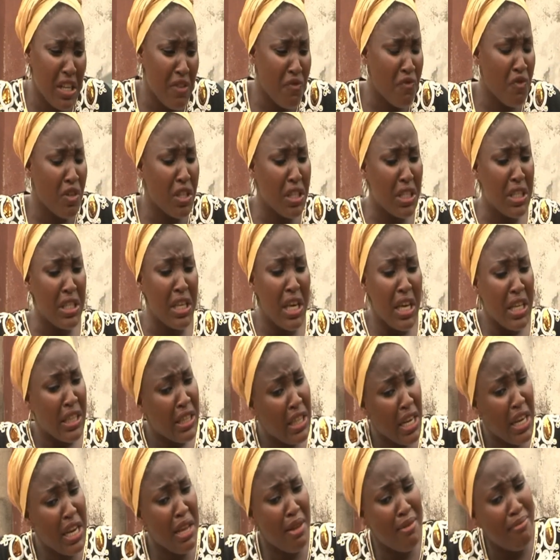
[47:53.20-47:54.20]
live with
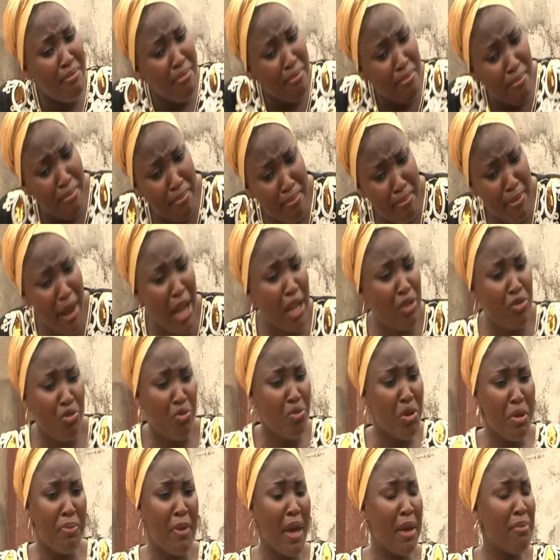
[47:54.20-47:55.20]
three mad
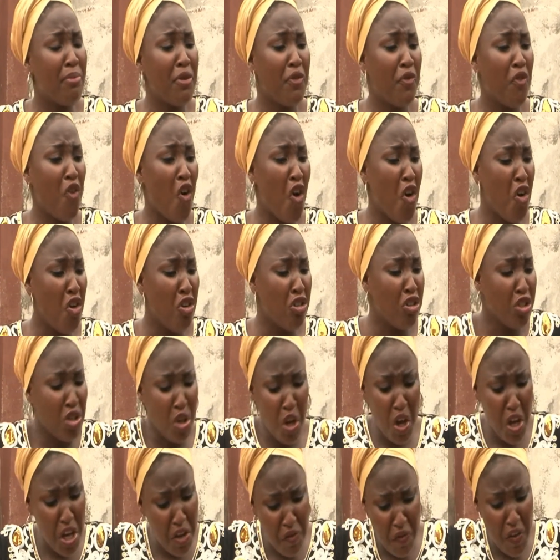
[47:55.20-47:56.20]
women before.
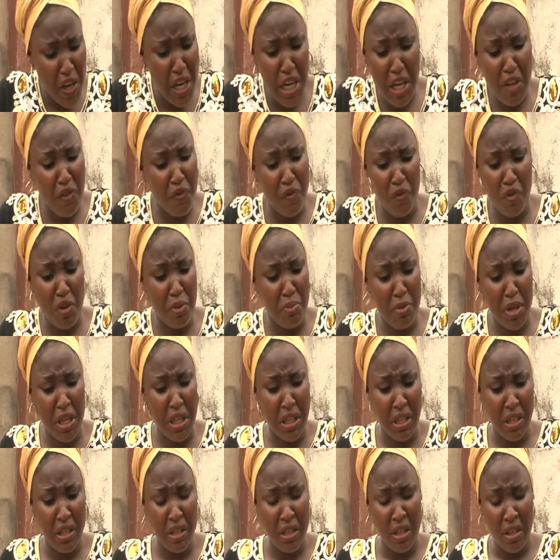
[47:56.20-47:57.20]
So if you live with
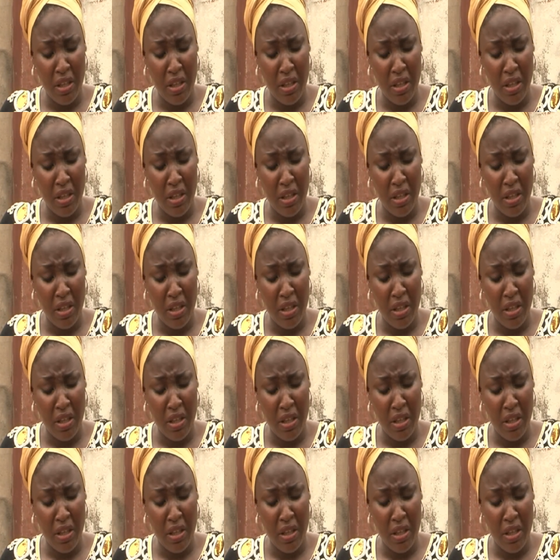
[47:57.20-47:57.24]
me.